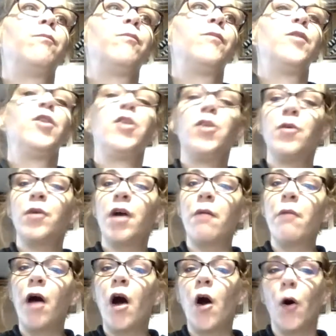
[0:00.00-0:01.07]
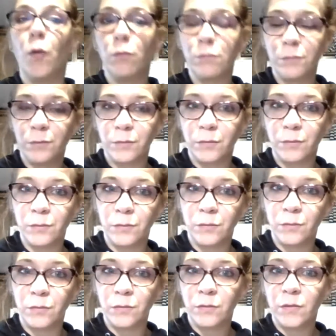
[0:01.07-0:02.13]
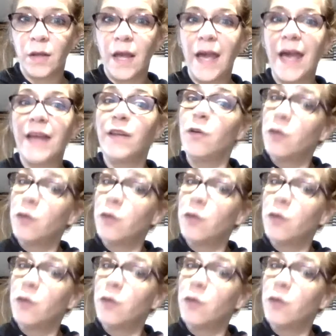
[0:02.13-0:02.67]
You come home and you